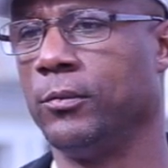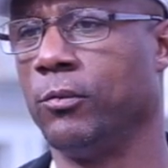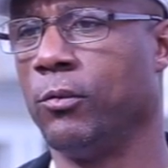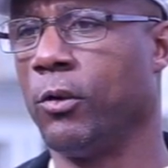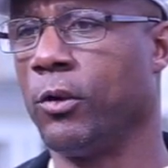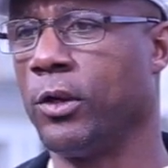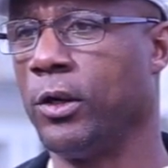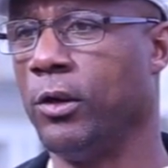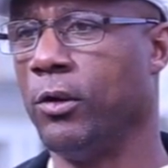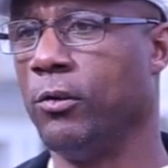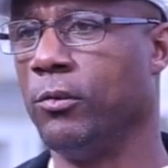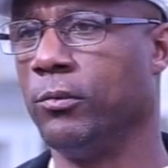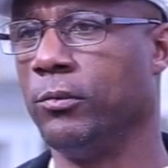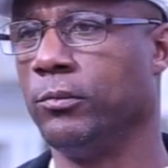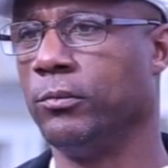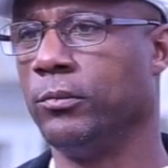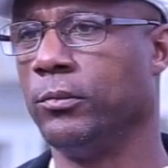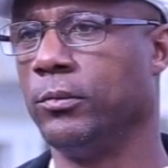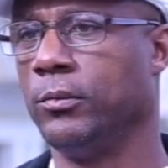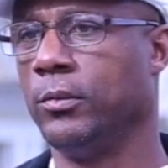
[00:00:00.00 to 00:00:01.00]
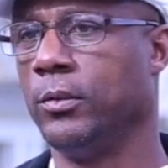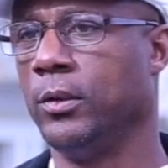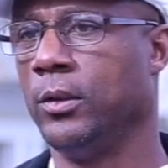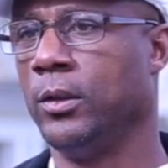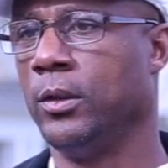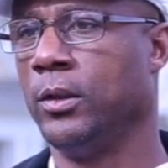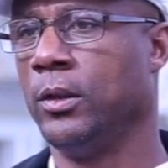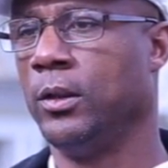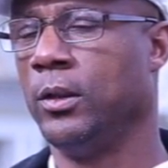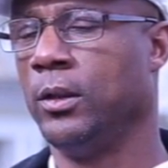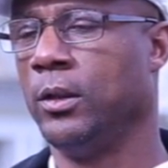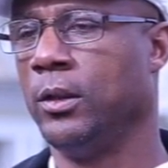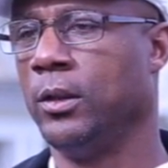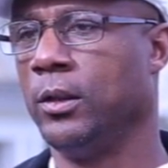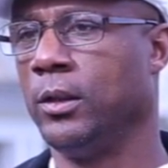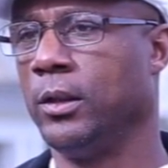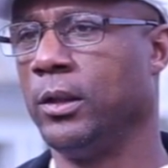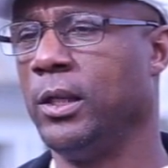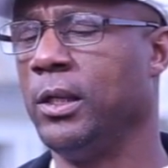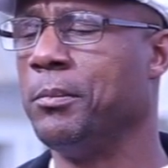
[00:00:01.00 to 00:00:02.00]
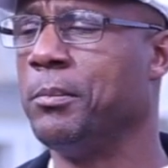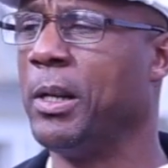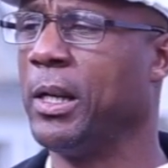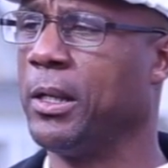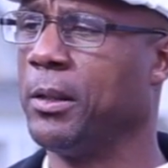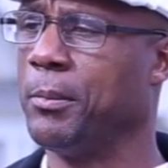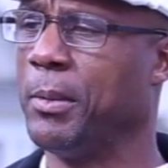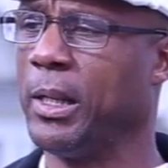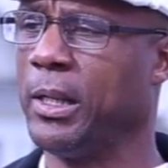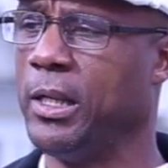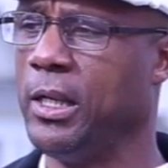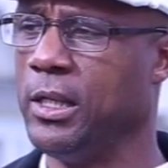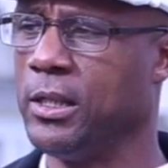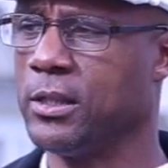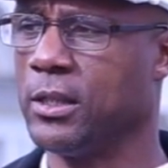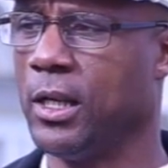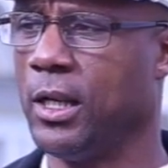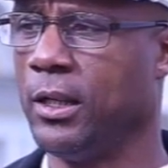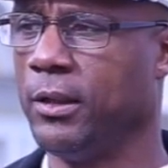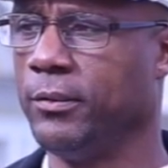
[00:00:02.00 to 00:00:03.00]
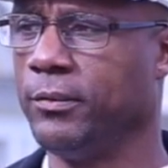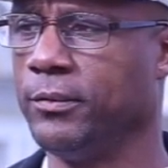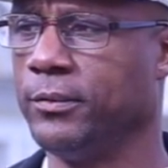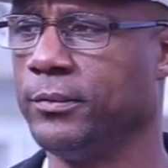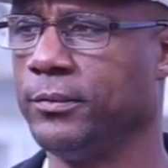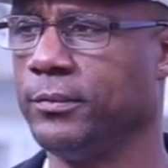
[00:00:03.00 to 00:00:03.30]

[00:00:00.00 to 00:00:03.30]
working on getting back in my kids' life.